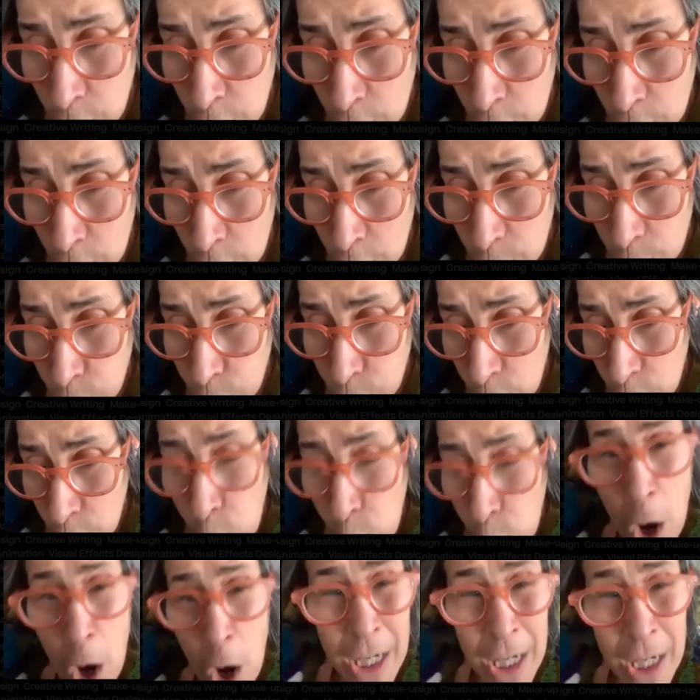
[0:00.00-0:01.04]

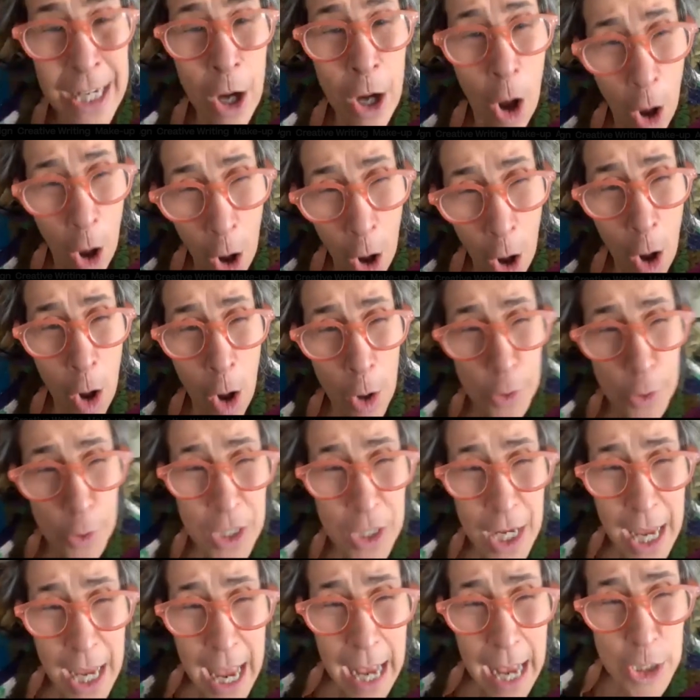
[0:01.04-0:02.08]
working hard
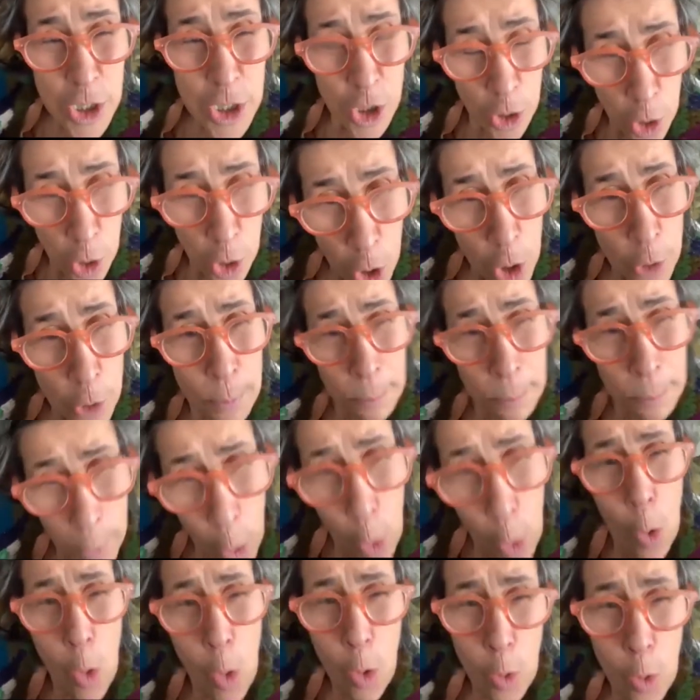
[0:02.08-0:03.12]
to learn
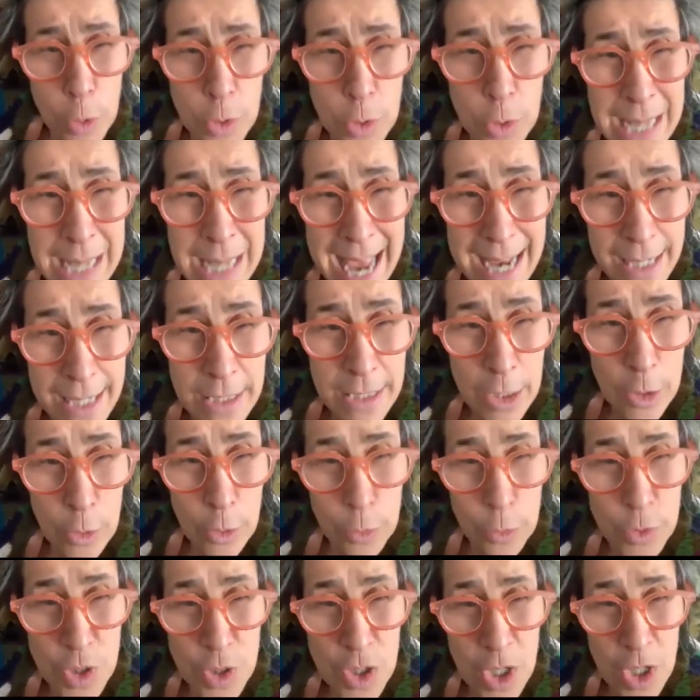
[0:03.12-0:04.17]
more technical
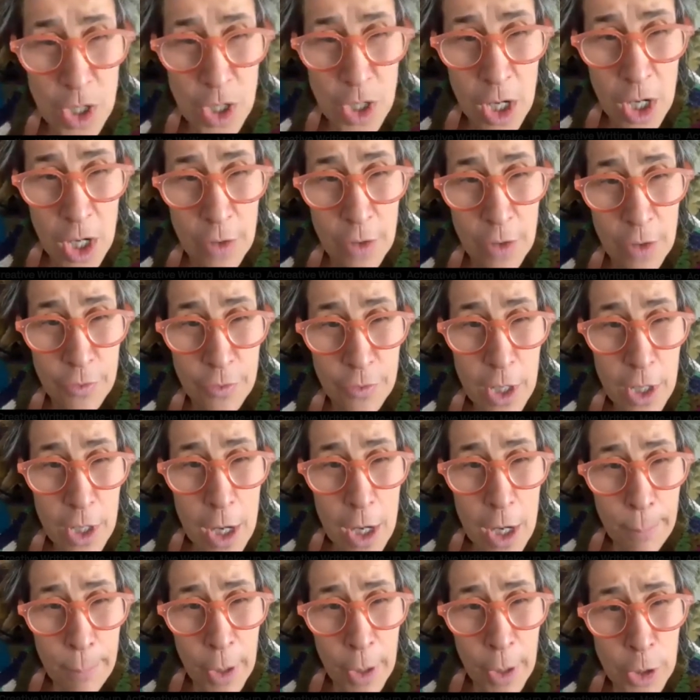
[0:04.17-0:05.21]
stuff,
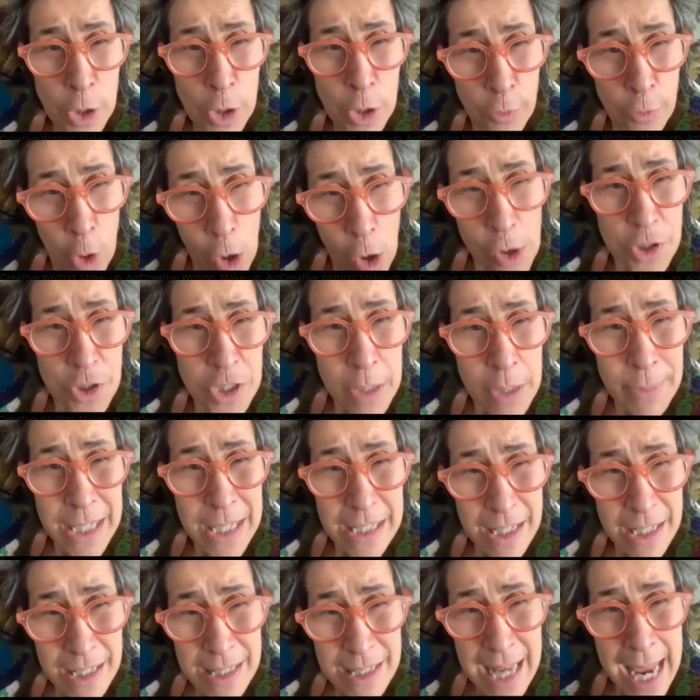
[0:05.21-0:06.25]
but you've got something to
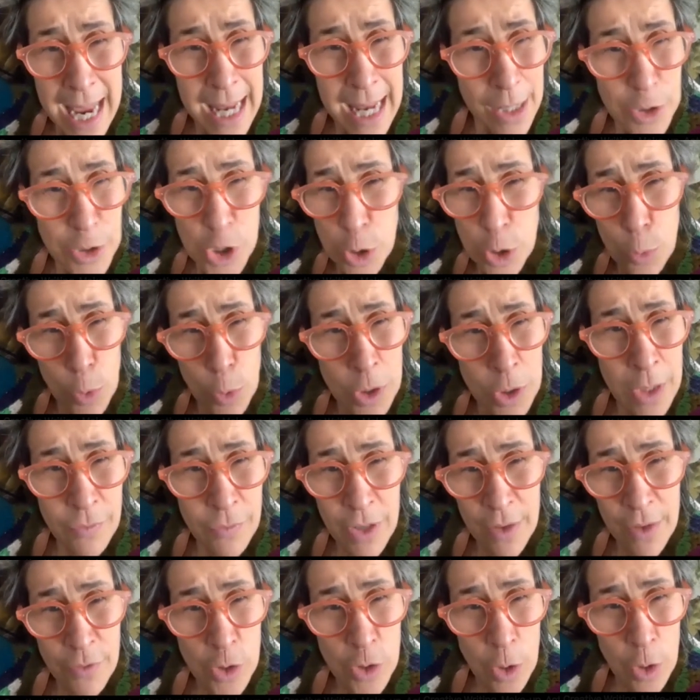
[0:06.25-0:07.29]
say, else you wouldn't have
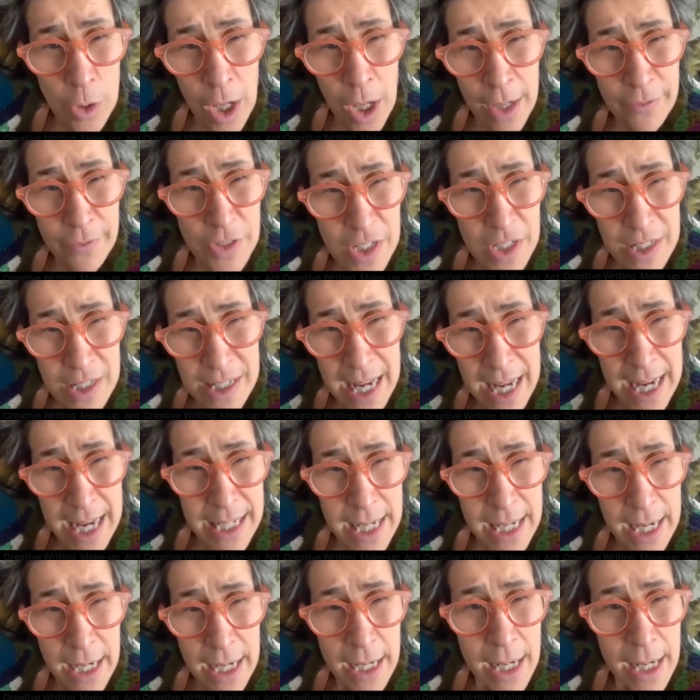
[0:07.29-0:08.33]
given your life to say
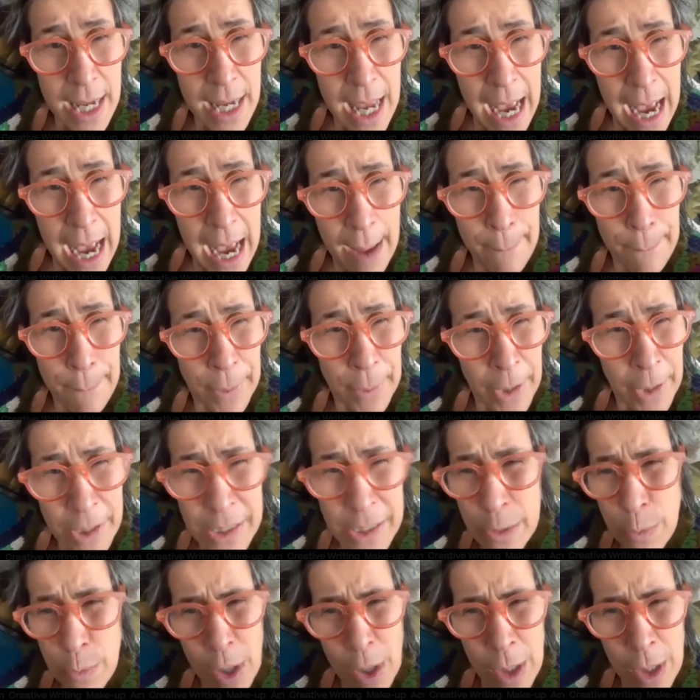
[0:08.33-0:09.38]
it. And
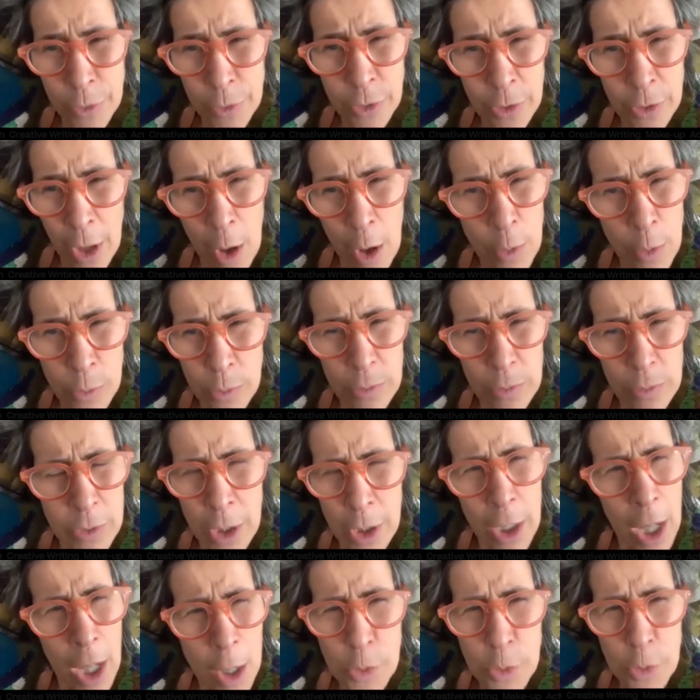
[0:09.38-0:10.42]
bloody well, don't
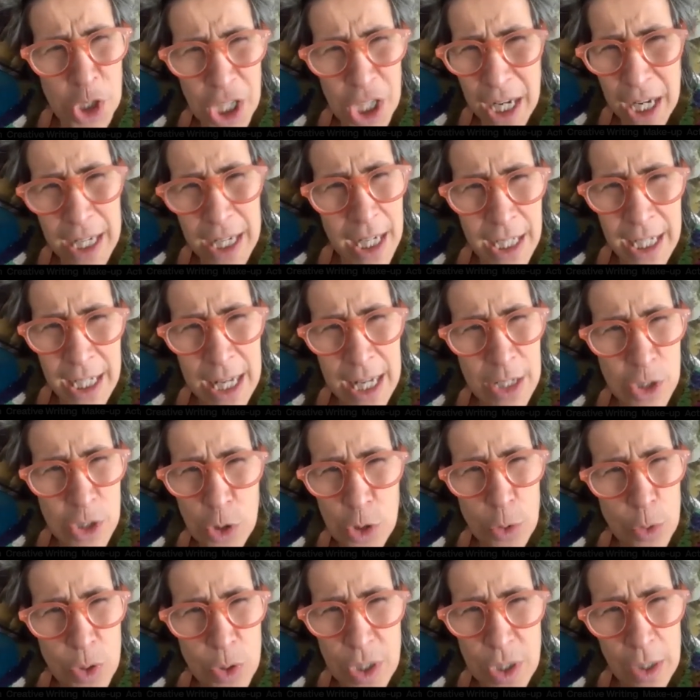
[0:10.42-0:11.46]
negotiate
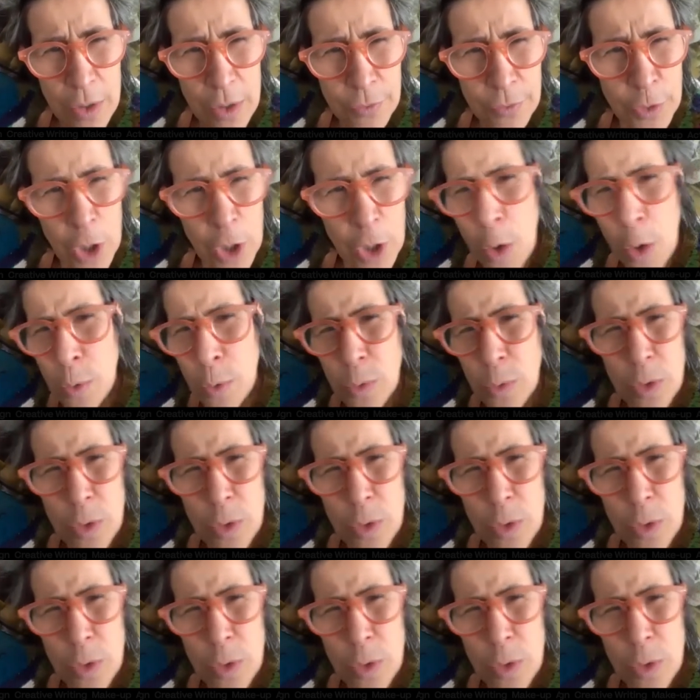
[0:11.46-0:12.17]
against yourself. Don't